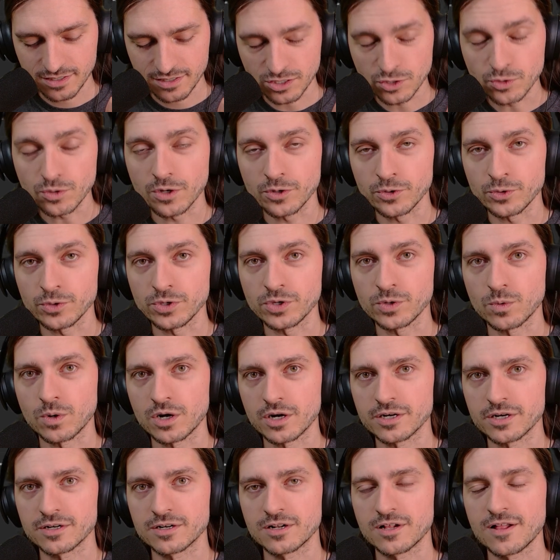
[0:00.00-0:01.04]
You know who you
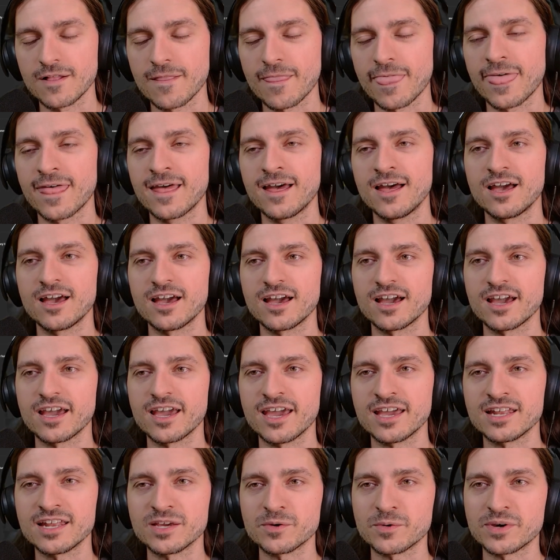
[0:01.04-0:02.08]
are.
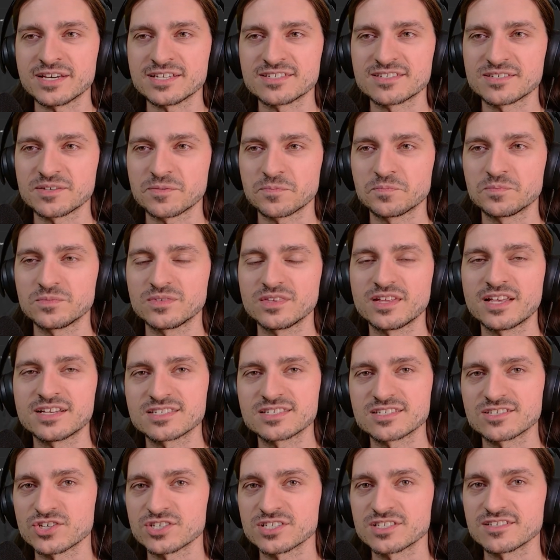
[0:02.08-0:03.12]
Anyways, let's
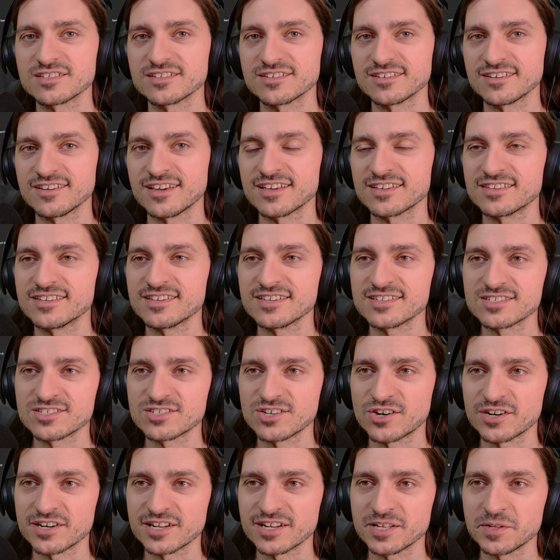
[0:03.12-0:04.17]
just get this
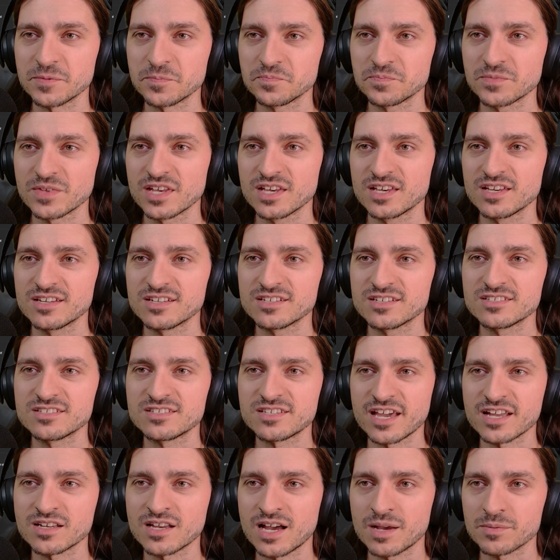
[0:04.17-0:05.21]
started.
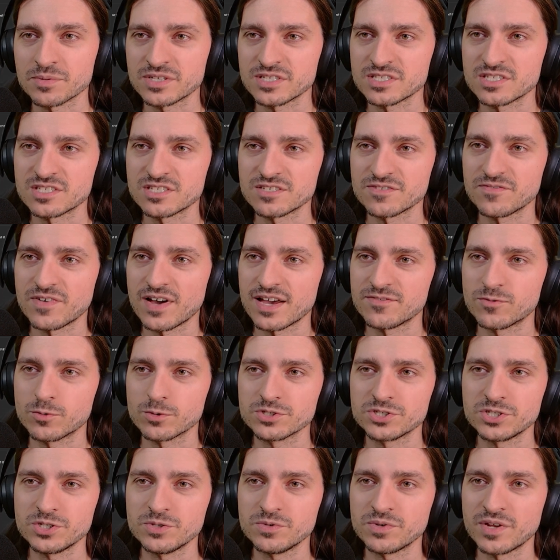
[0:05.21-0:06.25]
Dan Hopkins,
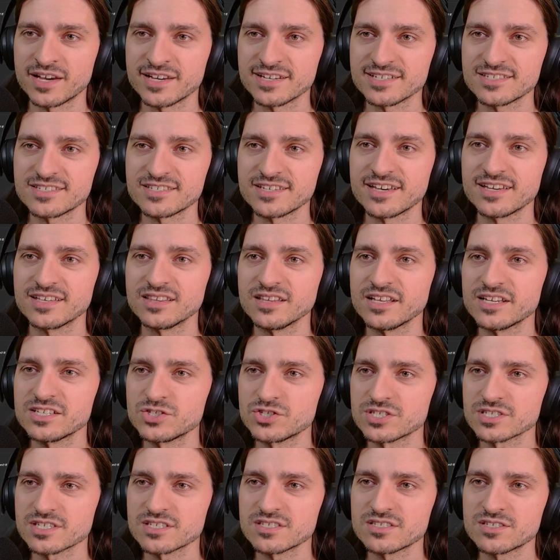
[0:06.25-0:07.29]
5429, said, let's
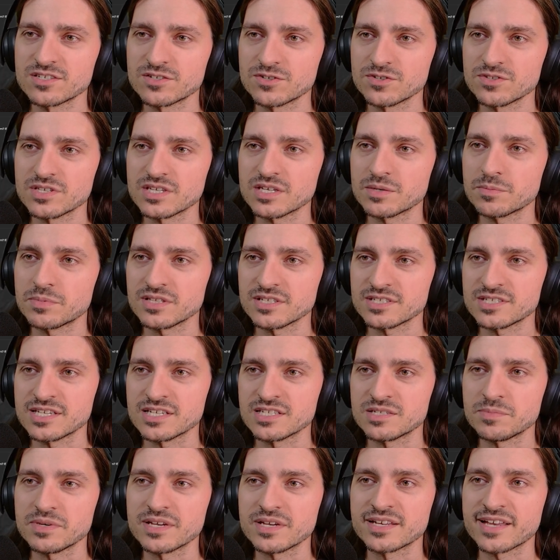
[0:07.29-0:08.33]
just consider the ability
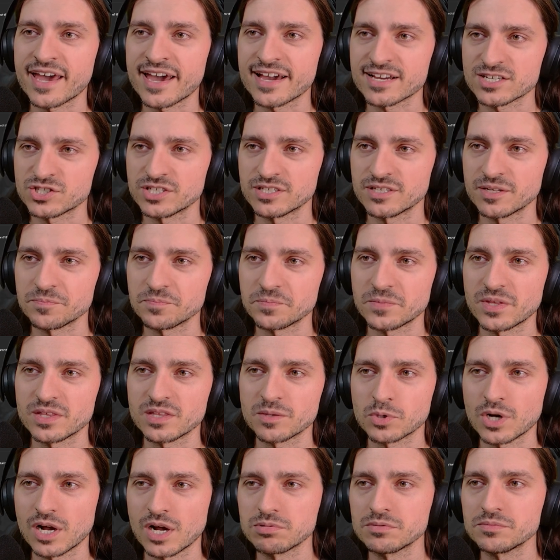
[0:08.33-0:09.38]
to be an action, and the
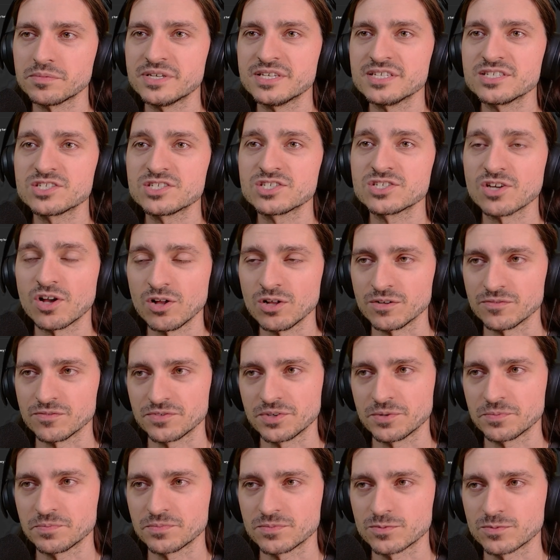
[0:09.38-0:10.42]
problem is
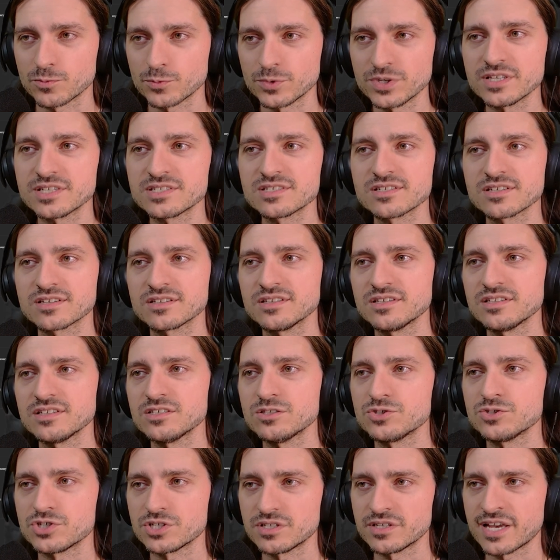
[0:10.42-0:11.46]
solved. Realistically,
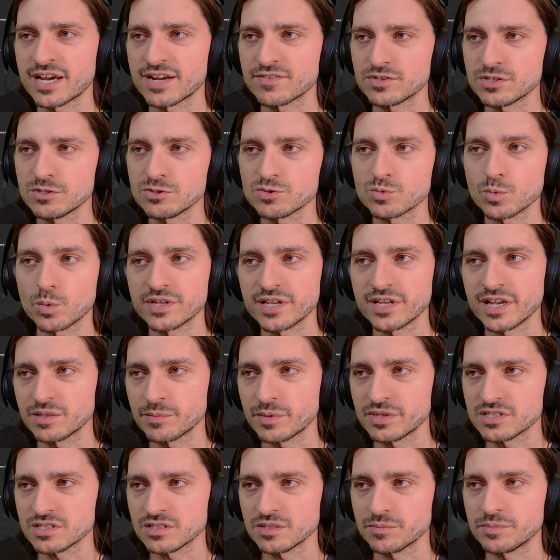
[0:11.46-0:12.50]
you shouldn't have to use one
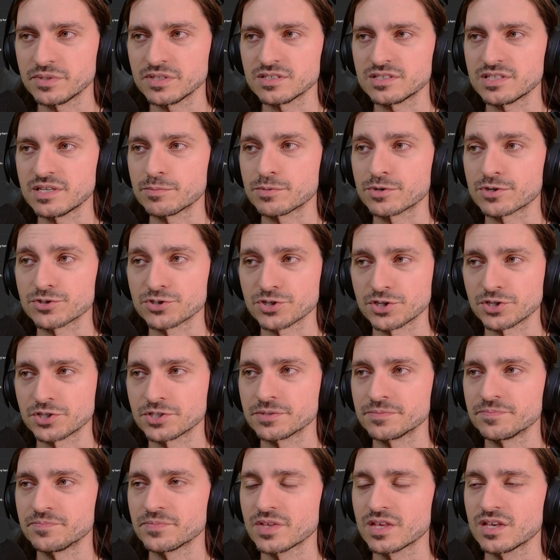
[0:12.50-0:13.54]
elemental ability per
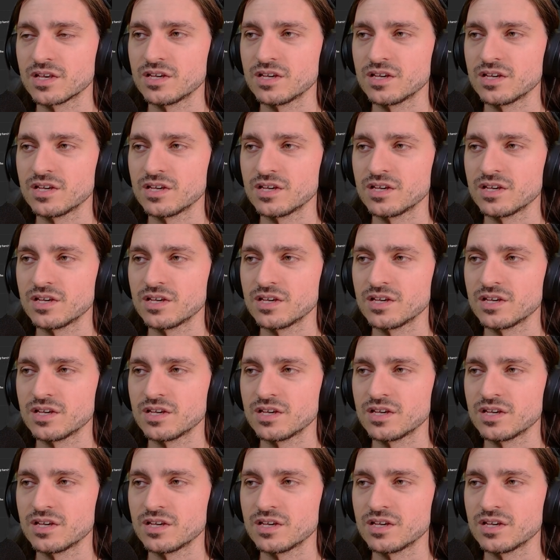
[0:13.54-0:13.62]
turn.